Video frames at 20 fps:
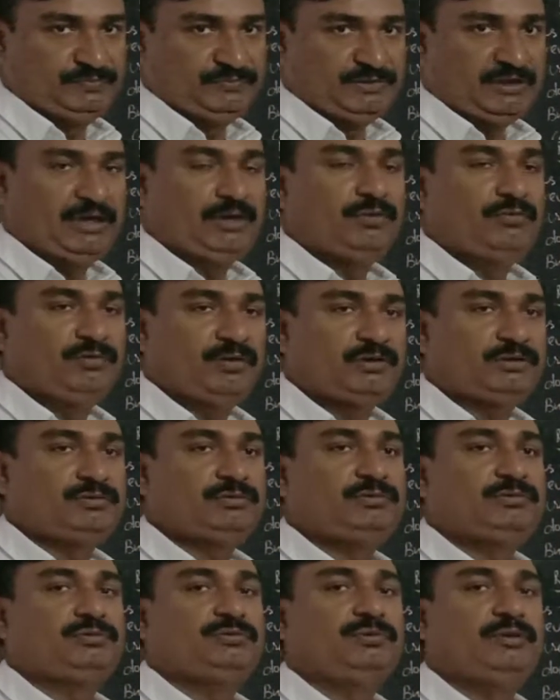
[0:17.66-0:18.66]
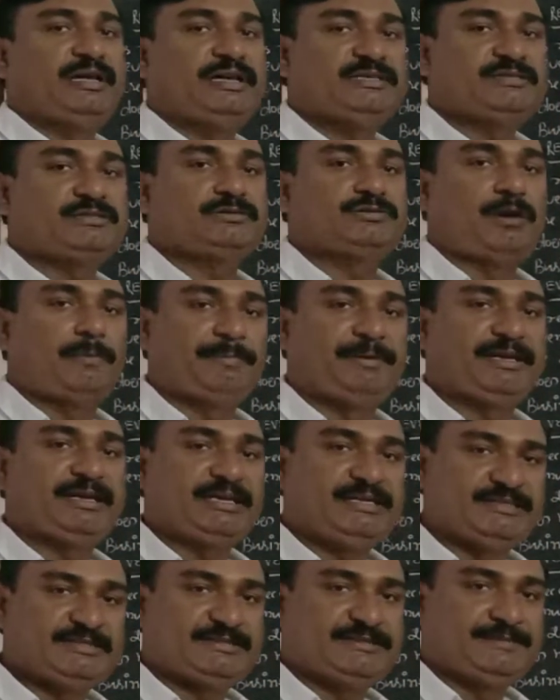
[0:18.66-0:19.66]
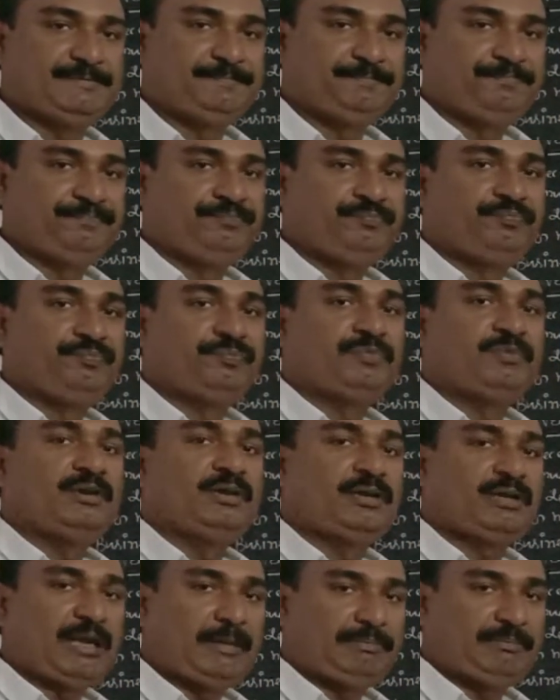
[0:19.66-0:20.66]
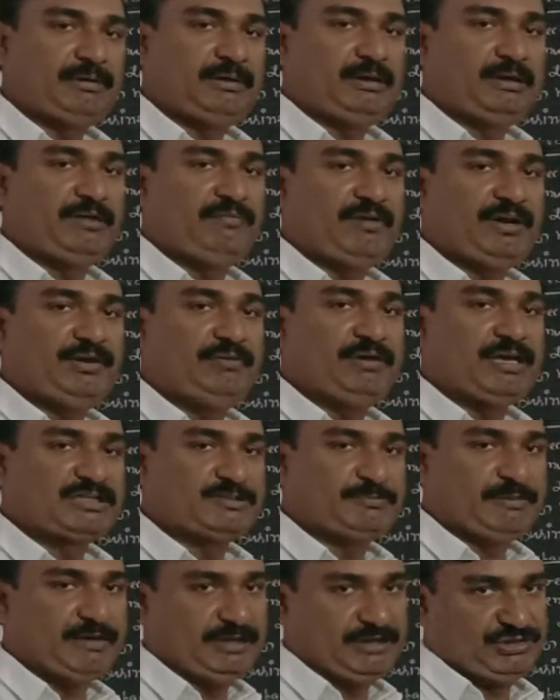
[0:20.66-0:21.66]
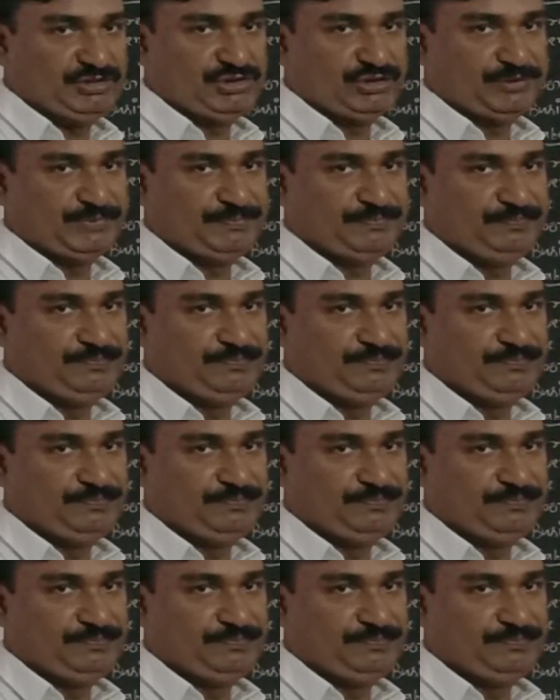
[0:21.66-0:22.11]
and our today's topic is Revenue Expenditure.